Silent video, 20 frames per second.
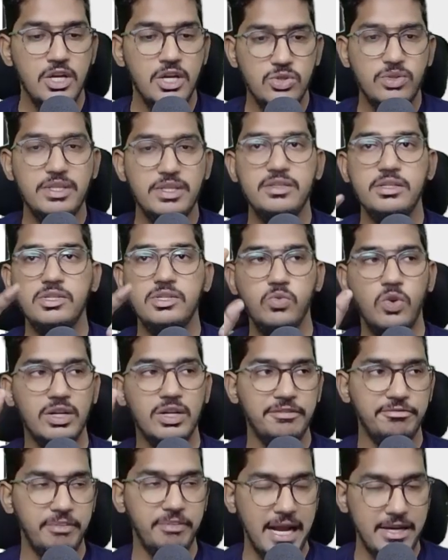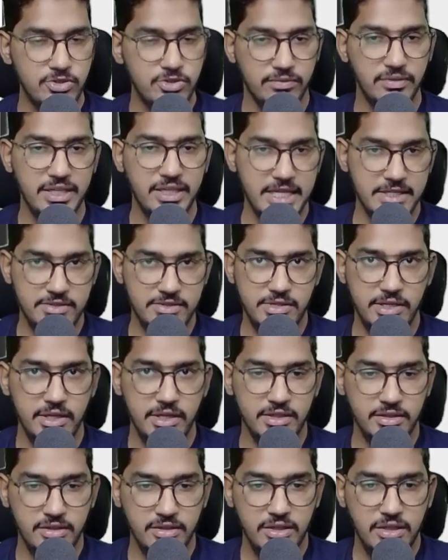So this is what the facts of the case
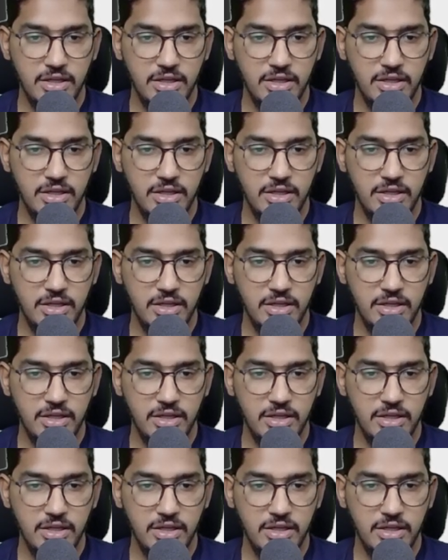study.